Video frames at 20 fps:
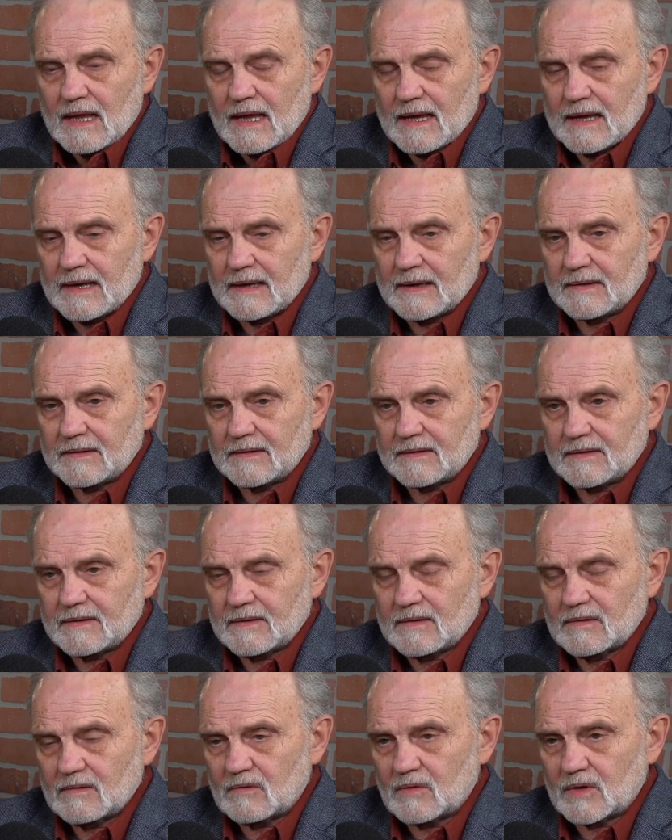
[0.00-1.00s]
and
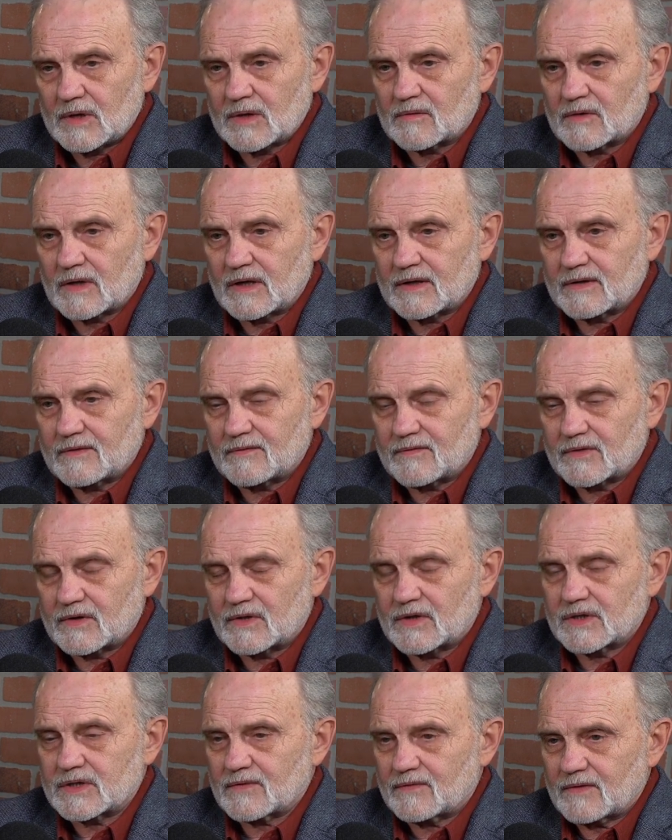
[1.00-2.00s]
we were on the
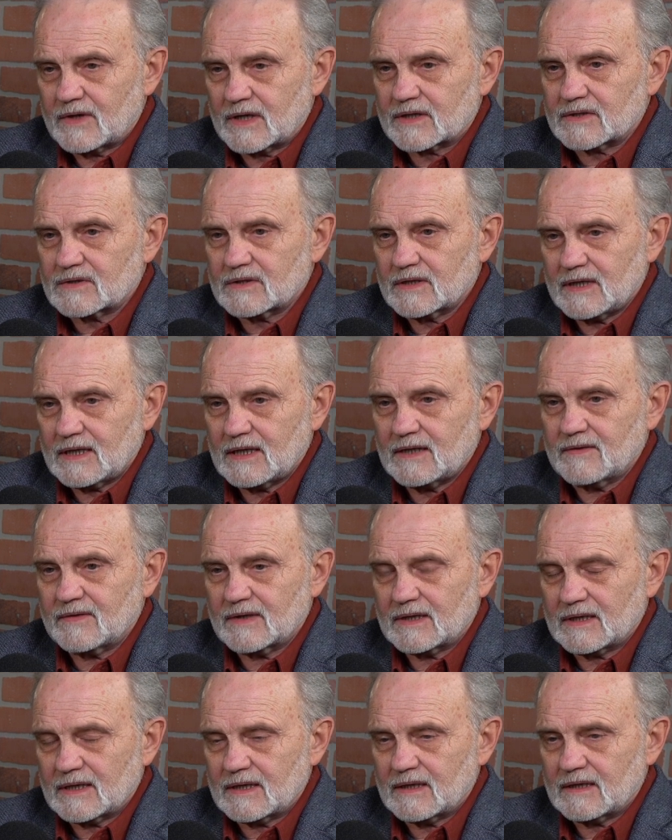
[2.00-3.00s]
verge of actually
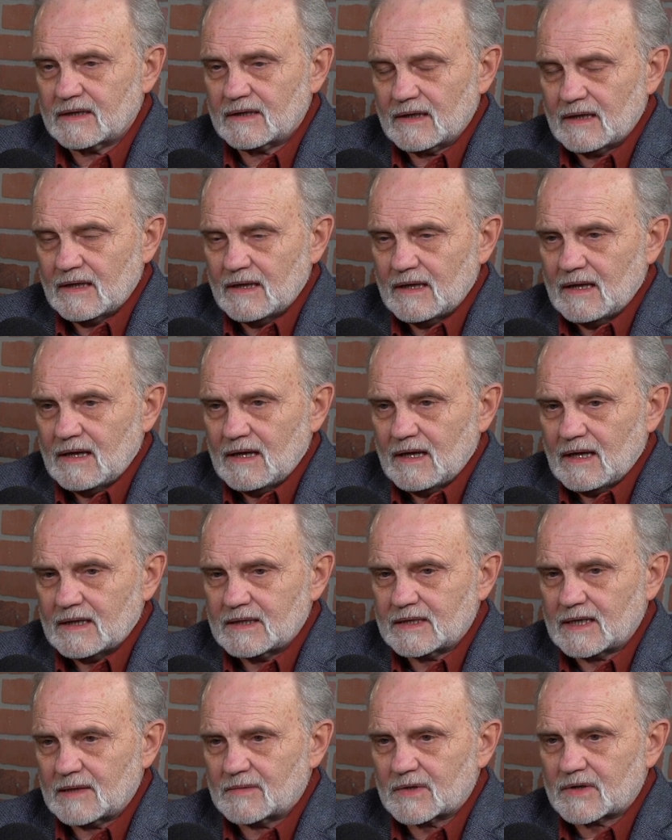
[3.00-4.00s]
having a
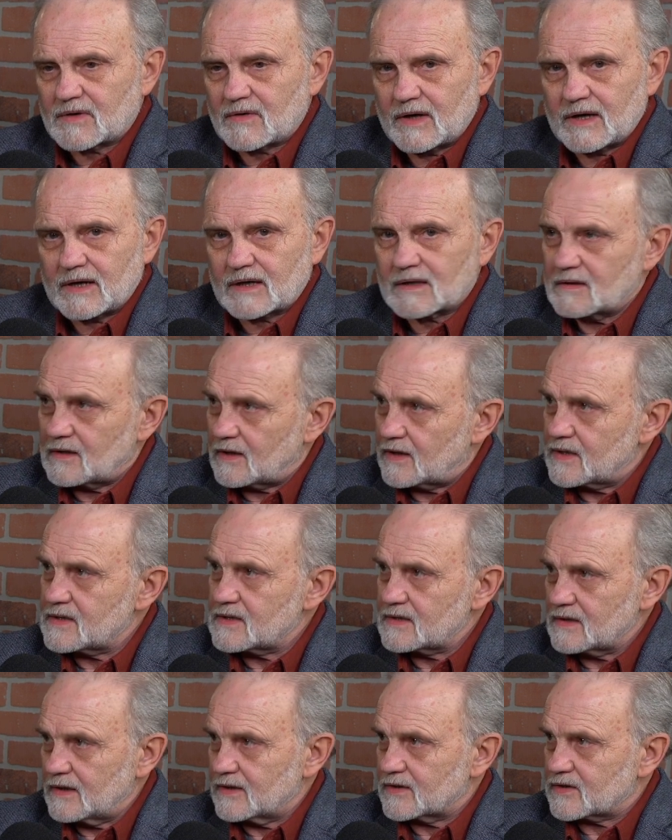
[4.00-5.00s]
Democratic
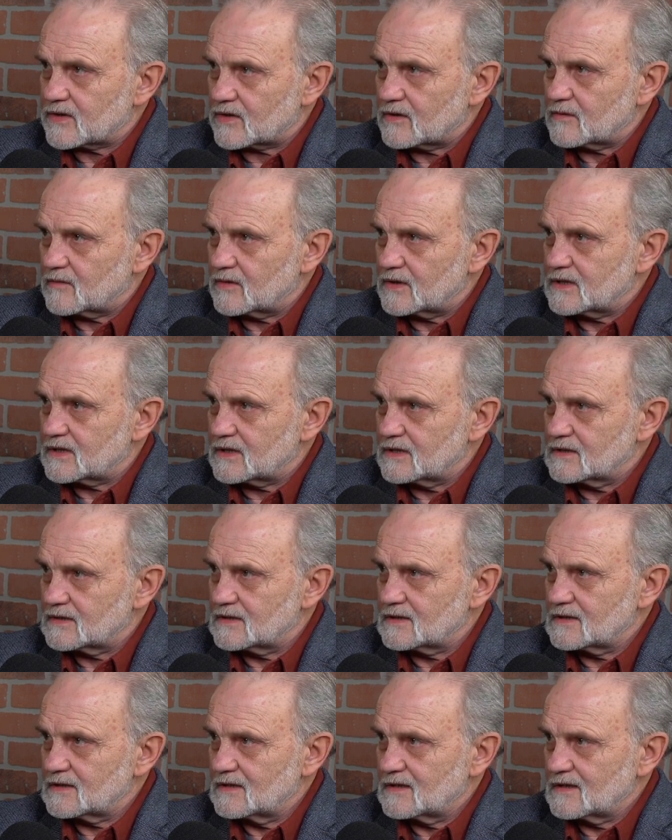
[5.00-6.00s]
legislature, which
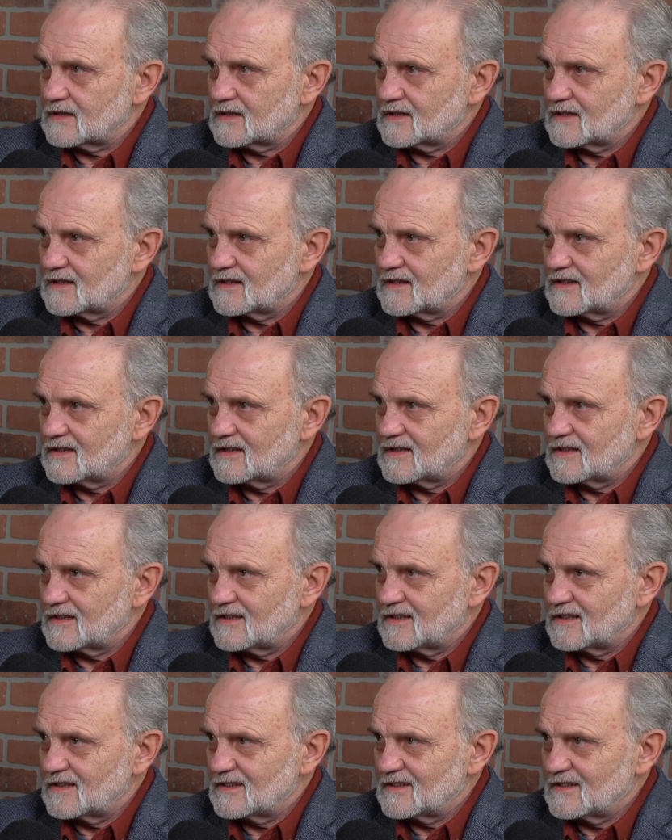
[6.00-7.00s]
is
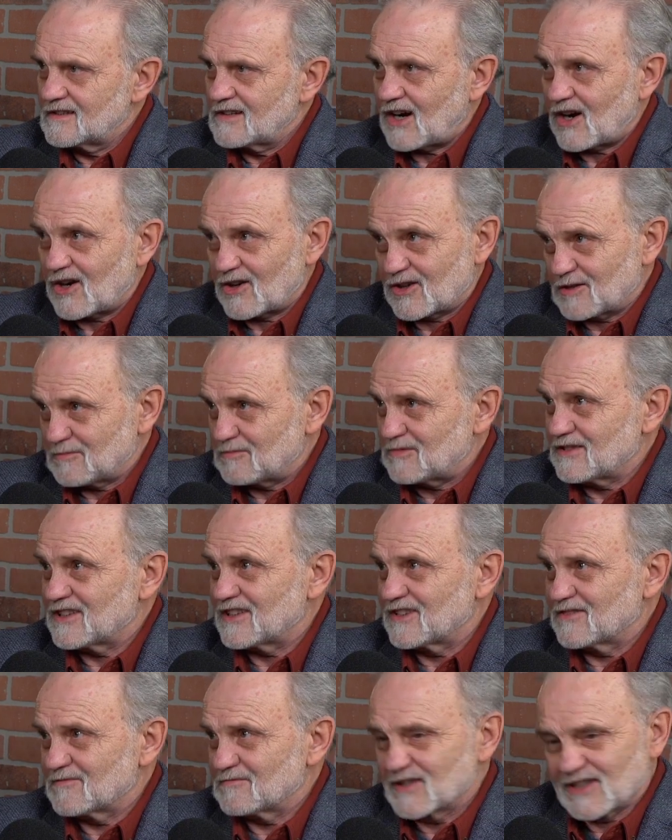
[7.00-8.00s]
hard to
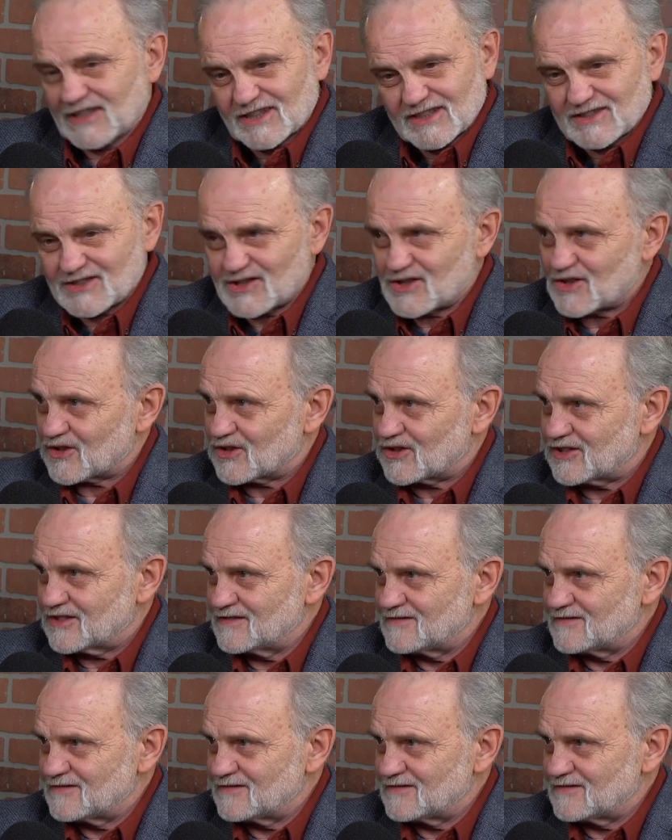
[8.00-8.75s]
believe, but it's true.